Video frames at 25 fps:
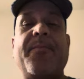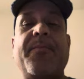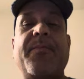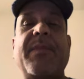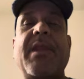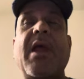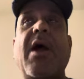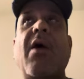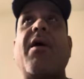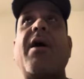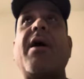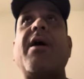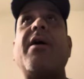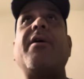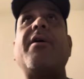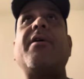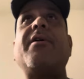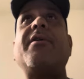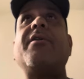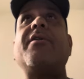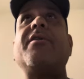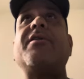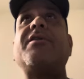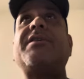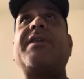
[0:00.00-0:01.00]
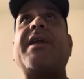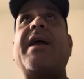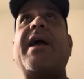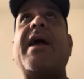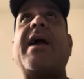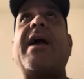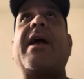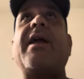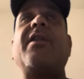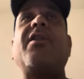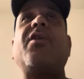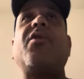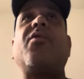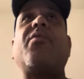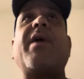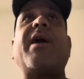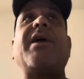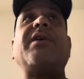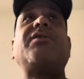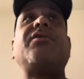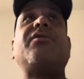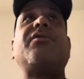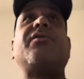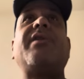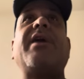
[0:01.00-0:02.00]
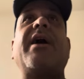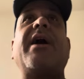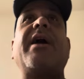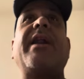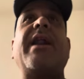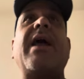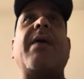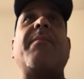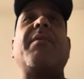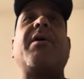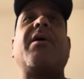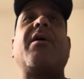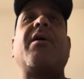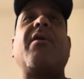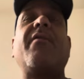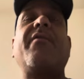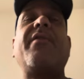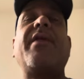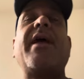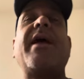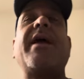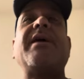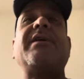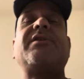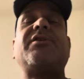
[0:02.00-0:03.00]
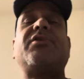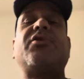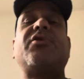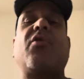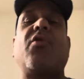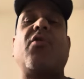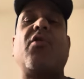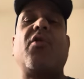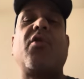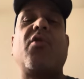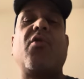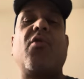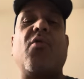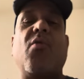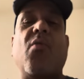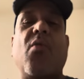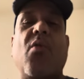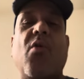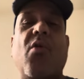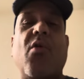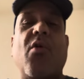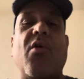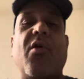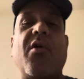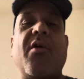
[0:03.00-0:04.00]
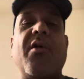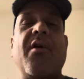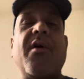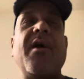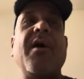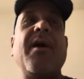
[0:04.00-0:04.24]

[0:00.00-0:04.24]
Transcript: Now, I understand the racial dynamic of that historical war,